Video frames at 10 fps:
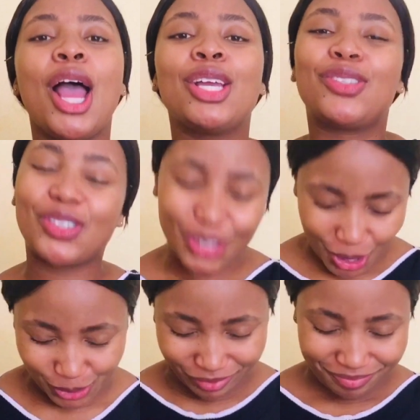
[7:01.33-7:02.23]

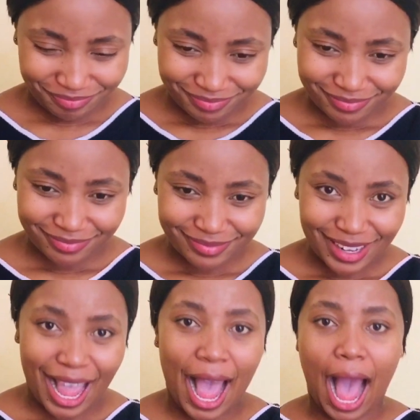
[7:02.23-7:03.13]
so
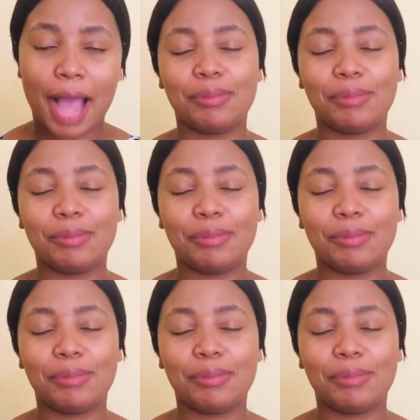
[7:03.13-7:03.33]
I'm